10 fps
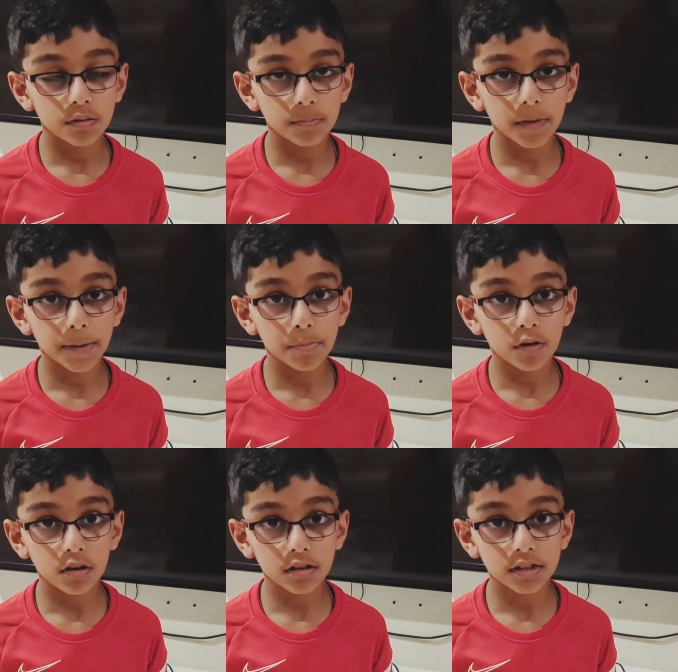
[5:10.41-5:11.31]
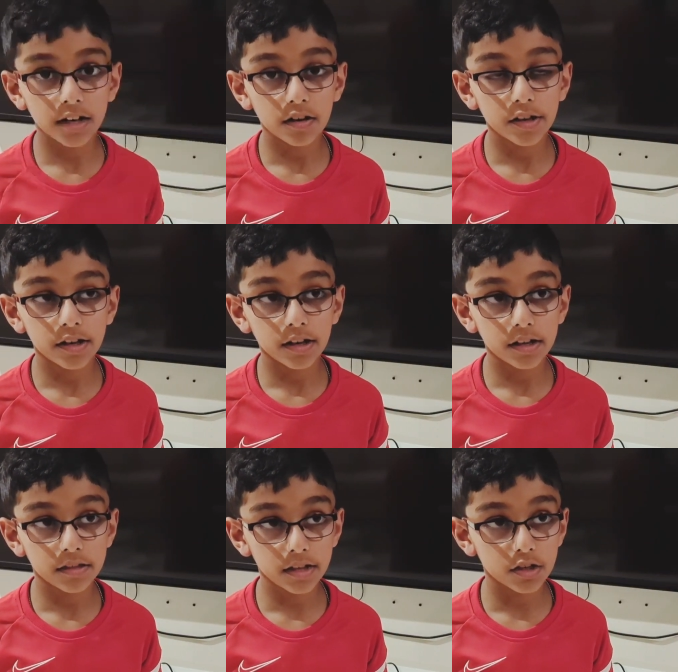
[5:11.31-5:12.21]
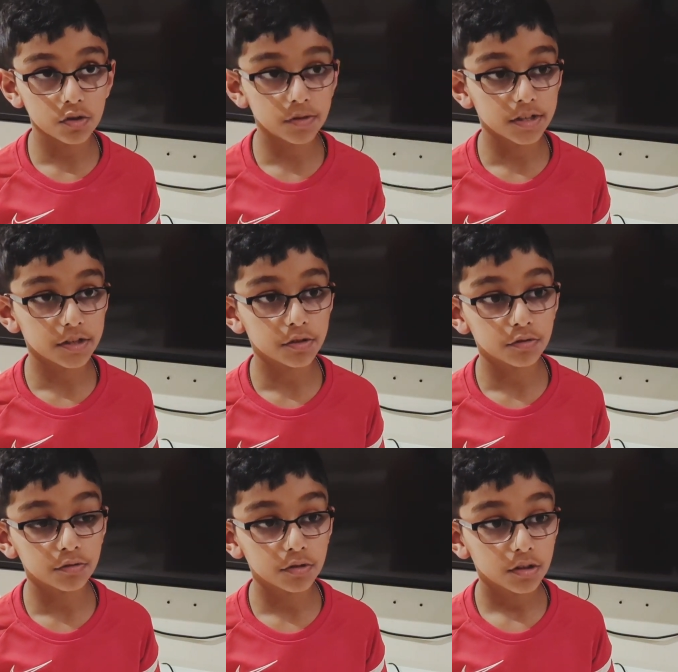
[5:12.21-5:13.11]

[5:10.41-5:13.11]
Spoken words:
my product area, and then you need to